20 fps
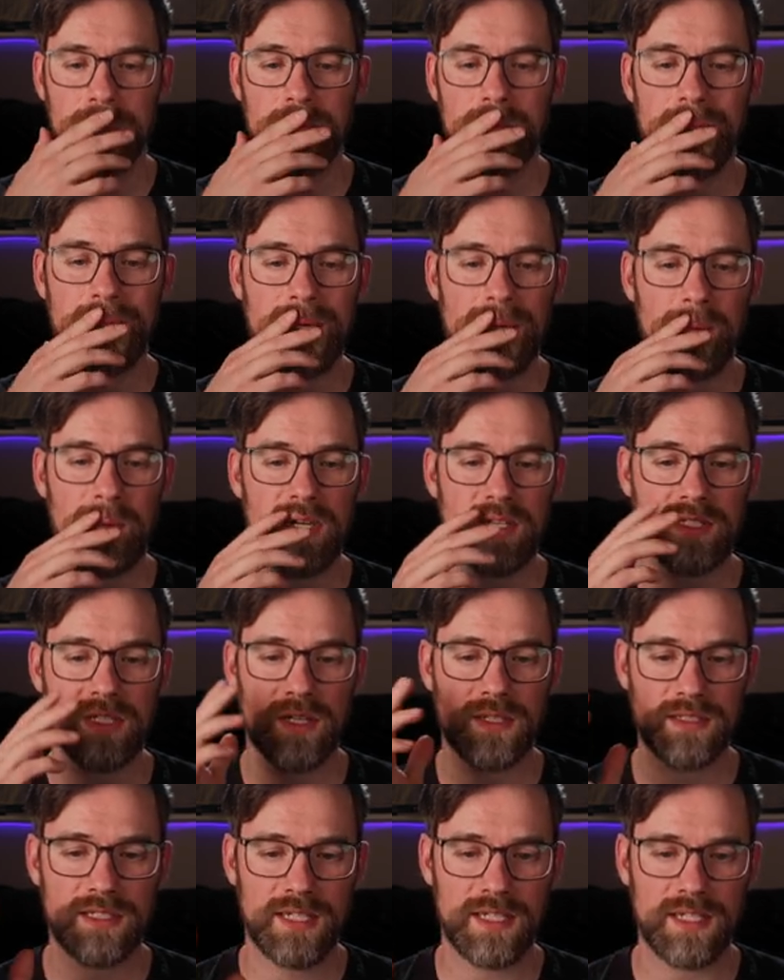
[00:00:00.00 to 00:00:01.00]
But when it's
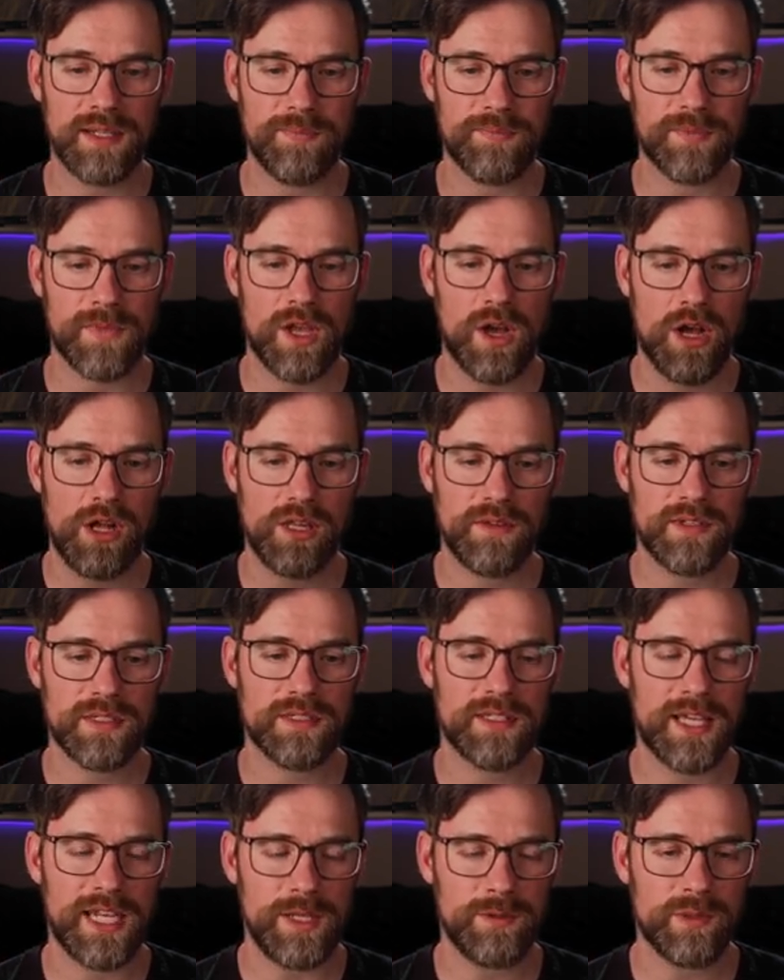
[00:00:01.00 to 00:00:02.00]
all done, all of
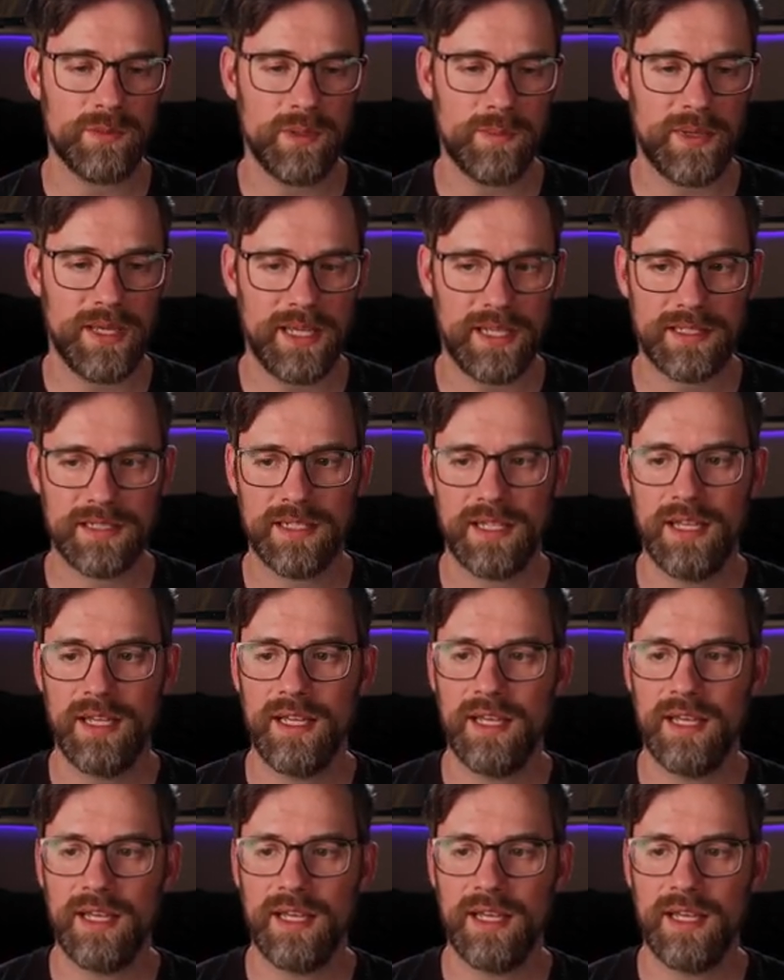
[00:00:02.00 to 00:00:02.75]
this lighting will be baked.